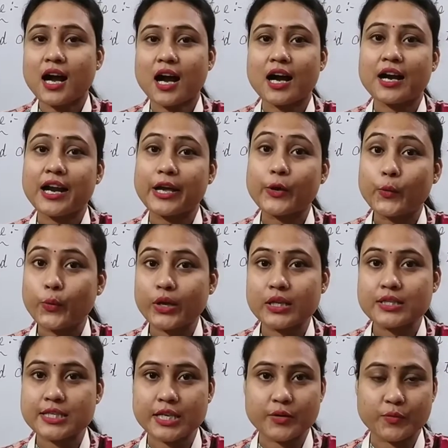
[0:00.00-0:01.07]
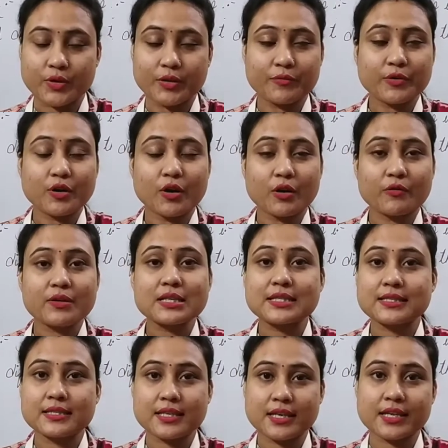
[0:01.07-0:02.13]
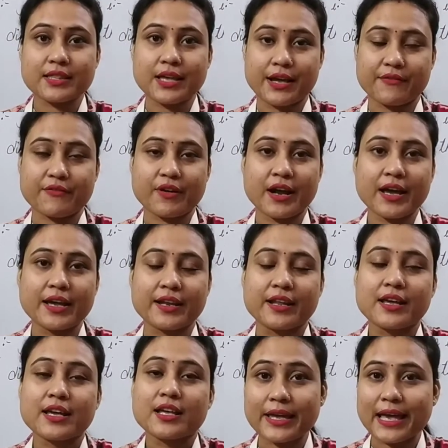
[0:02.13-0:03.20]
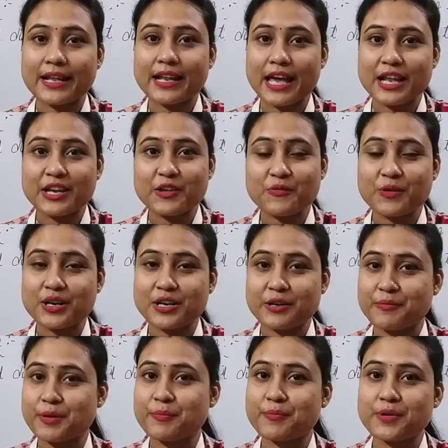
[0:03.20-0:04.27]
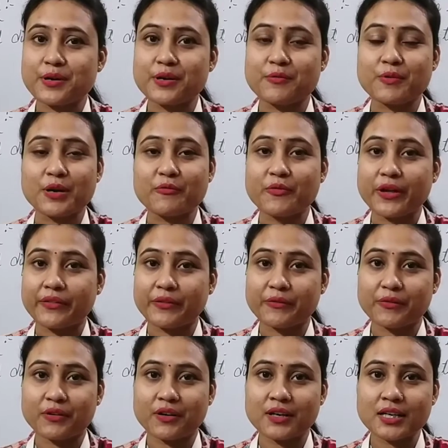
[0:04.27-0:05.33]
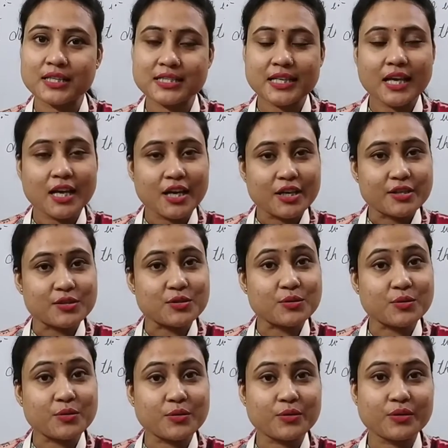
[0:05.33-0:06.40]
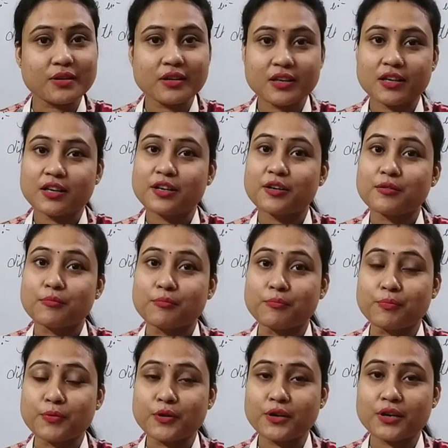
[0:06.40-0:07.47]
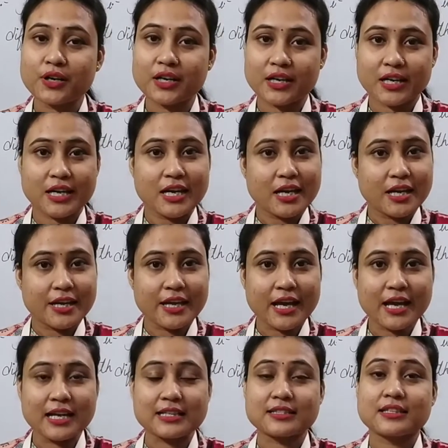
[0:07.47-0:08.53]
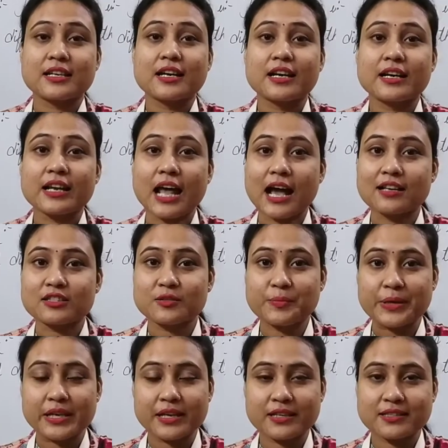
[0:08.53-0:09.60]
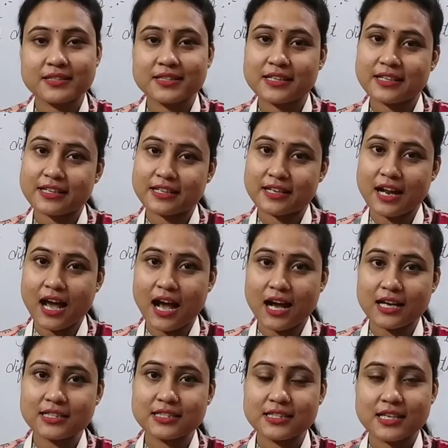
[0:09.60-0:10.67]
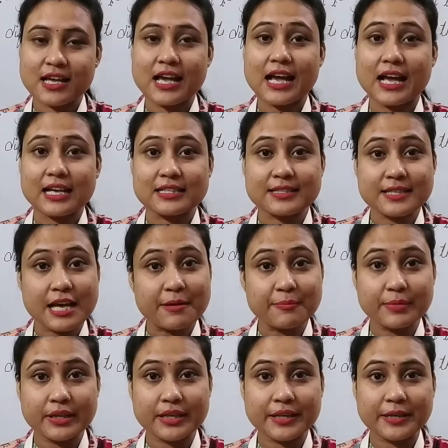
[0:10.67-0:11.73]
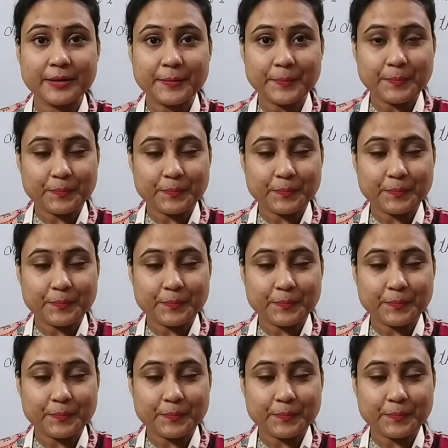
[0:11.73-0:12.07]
are acquainted with. We always see that, right? Can anyone remember what were the words? School, book, yes, classmates, class, assembly.